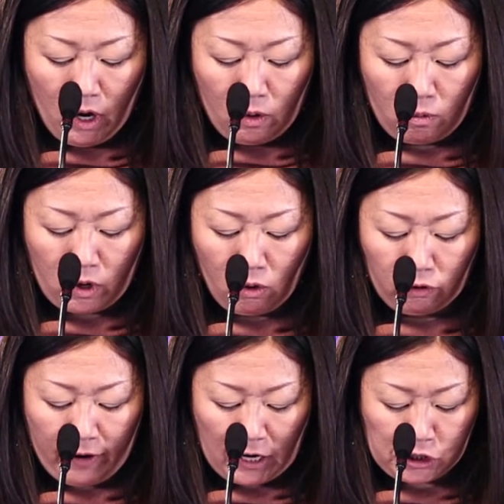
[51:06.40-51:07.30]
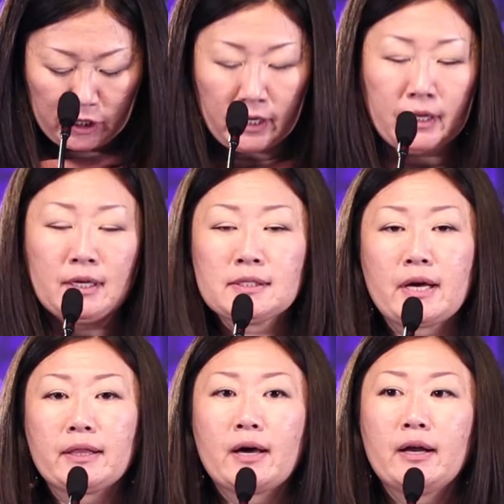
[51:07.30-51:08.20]
old fashioned and things
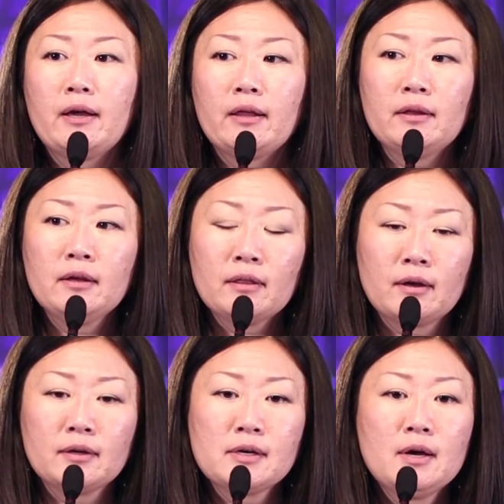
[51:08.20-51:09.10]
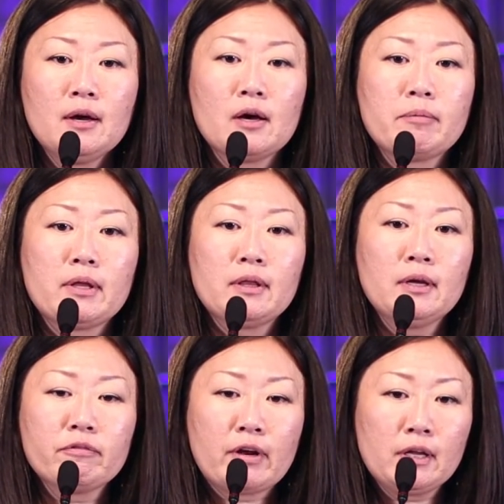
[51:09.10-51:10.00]
like that. I think that I think
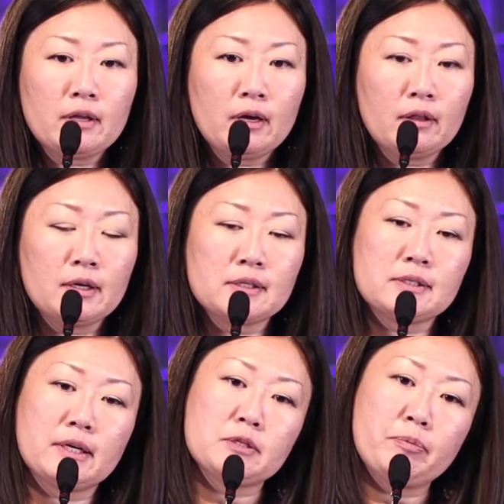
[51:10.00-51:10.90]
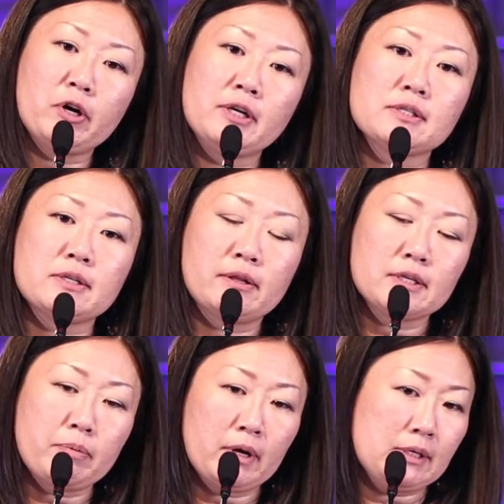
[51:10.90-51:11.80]
if anything, this experience and this
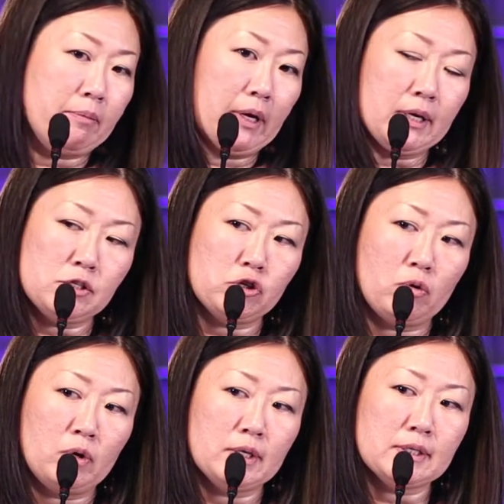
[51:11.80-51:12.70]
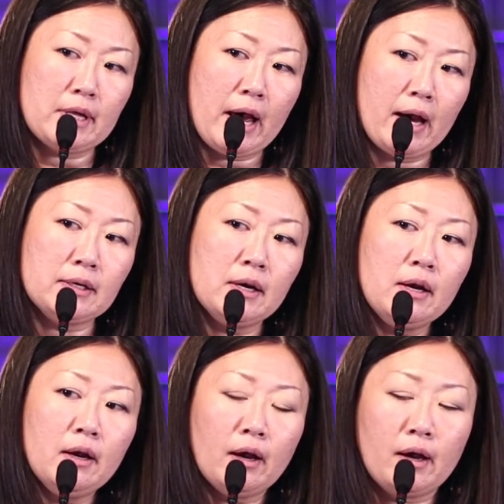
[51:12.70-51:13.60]
pandemic has shown us that
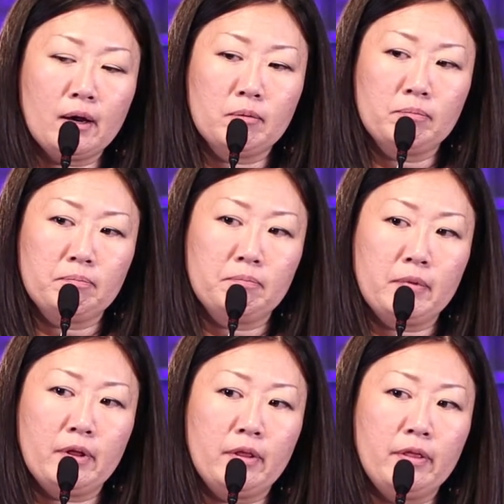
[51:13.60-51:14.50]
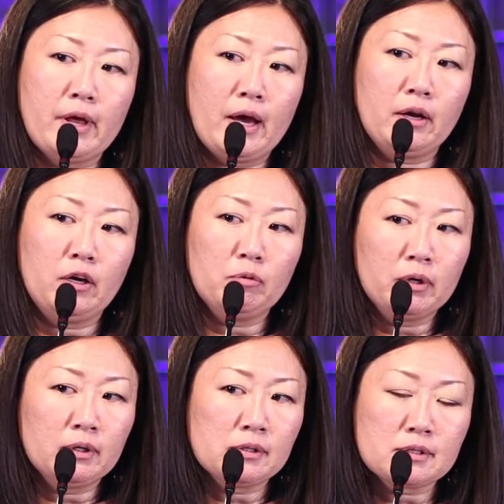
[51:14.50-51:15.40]
that
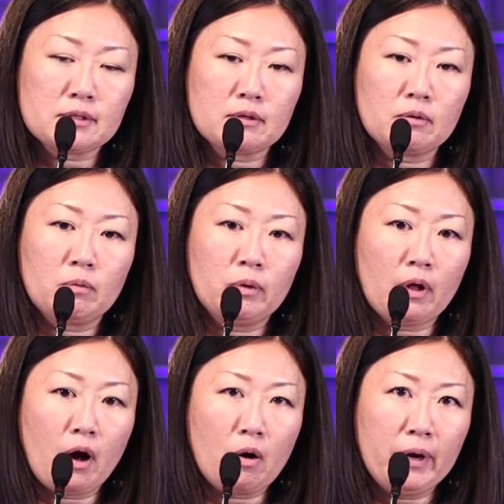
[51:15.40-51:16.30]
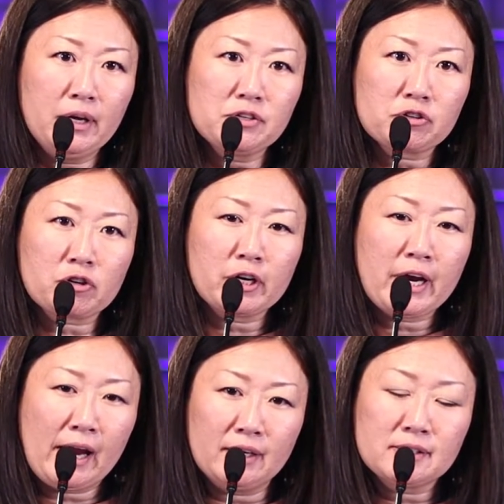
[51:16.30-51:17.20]
humans will always
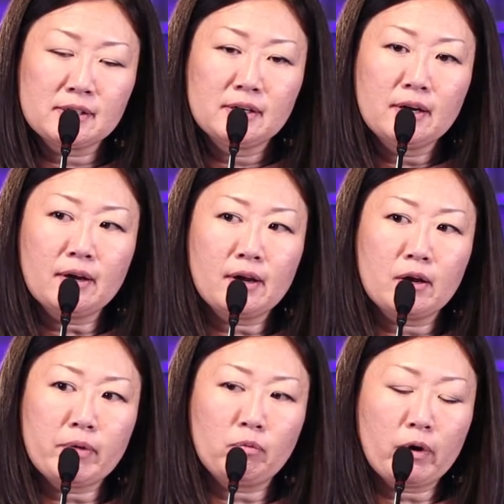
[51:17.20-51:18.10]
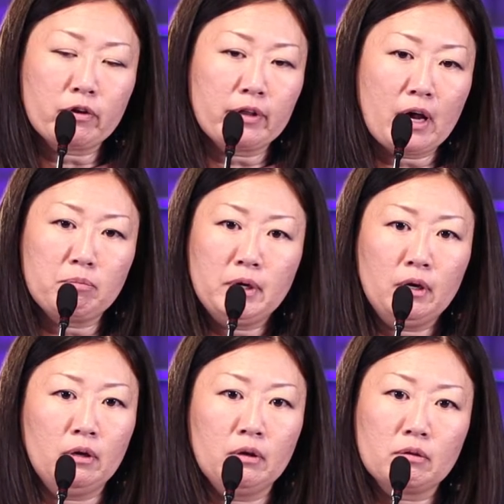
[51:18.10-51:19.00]
create. And whether that
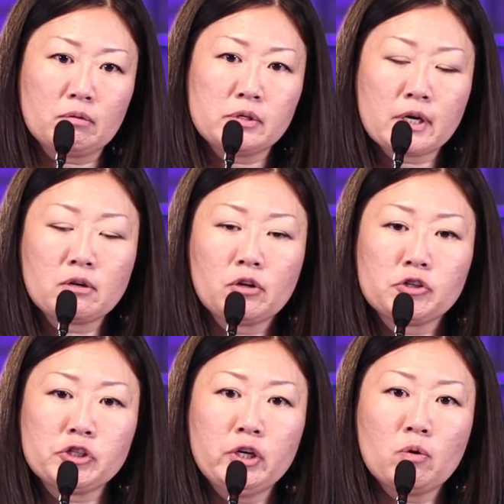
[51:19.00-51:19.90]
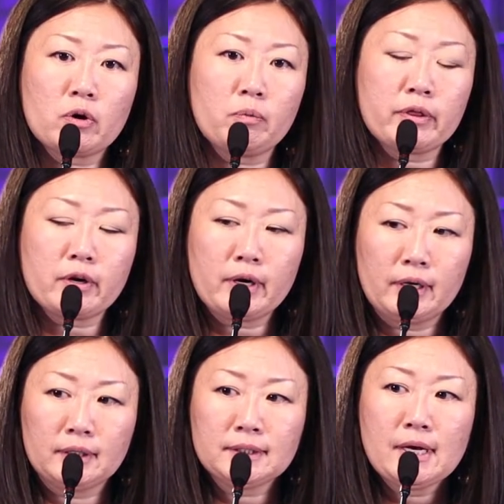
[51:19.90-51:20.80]
be through technology or with their
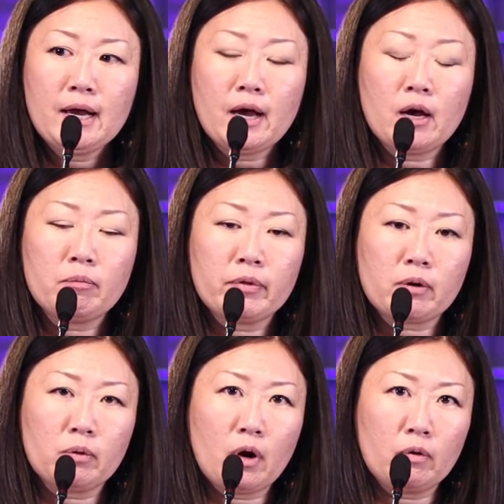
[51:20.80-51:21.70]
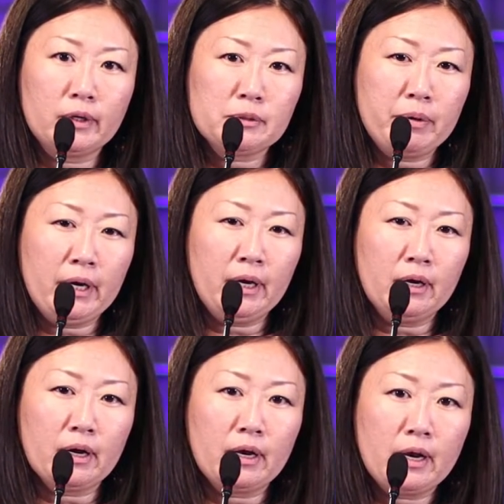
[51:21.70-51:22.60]
hands, there will always be
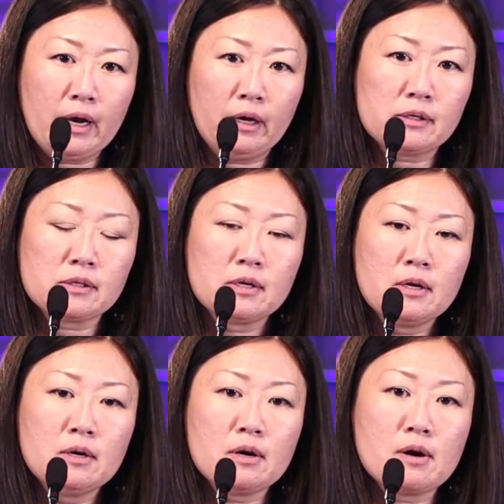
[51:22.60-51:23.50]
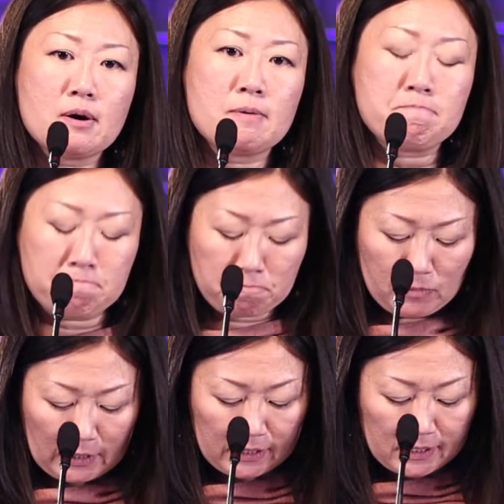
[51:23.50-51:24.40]
an innate
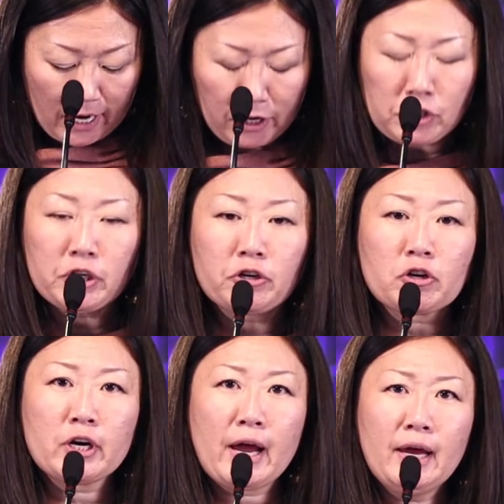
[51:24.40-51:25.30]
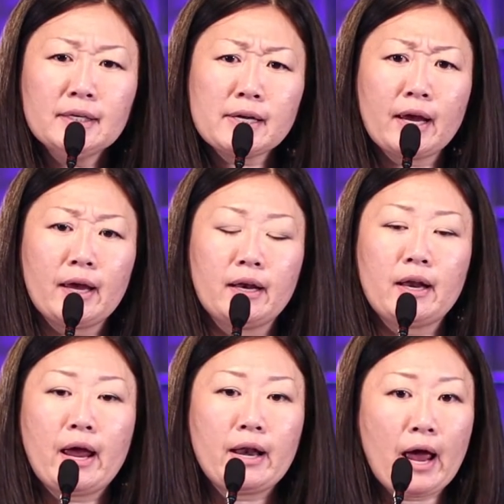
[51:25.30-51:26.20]
desire to create, and
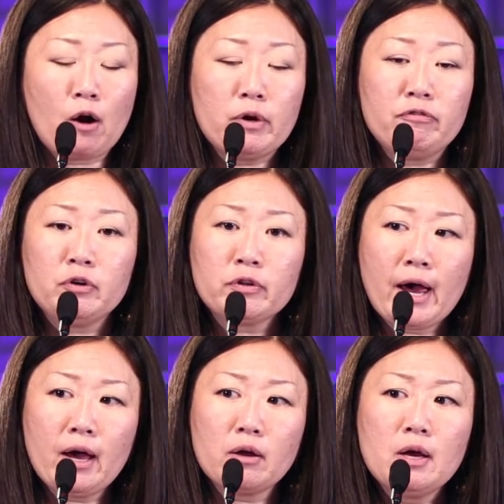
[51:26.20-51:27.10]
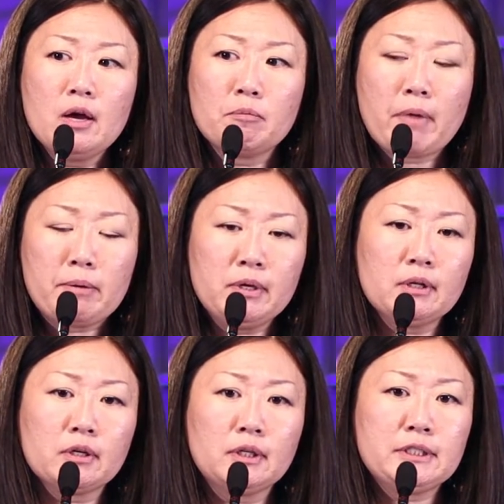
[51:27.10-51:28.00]
how we view that might be a
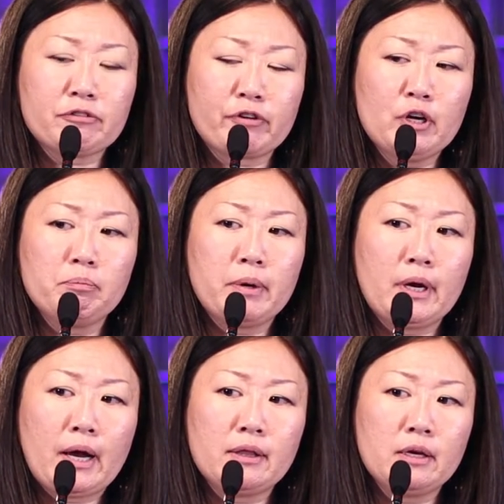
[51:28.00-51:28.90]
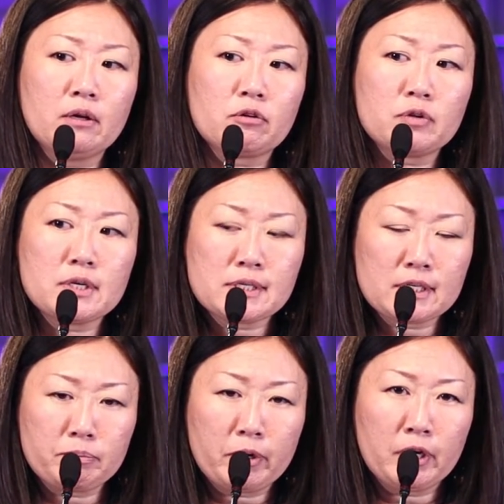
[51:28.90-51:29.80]
little different. But I think through this
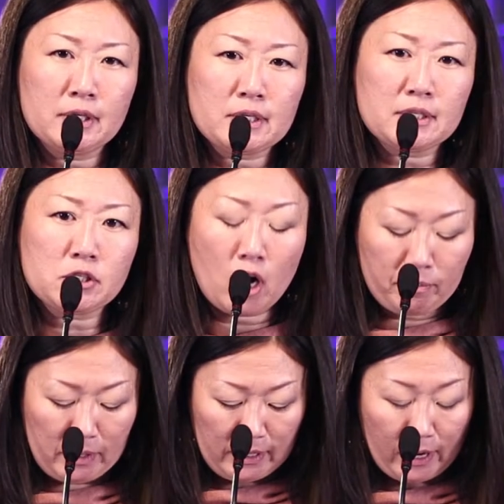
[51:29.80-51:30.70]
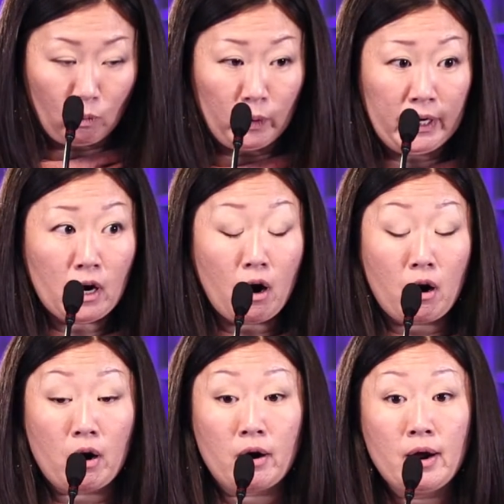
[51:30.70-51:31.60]
experience, it's taught me that we
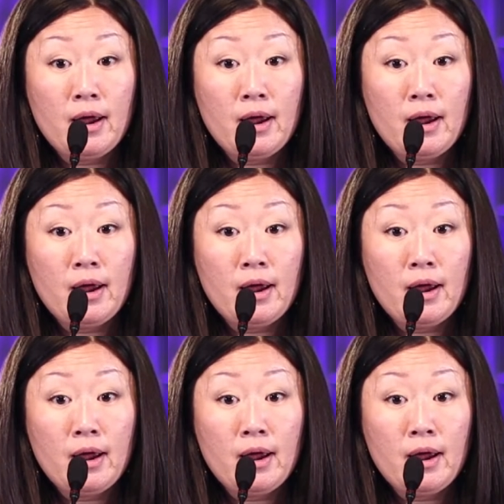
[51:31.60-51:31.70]
are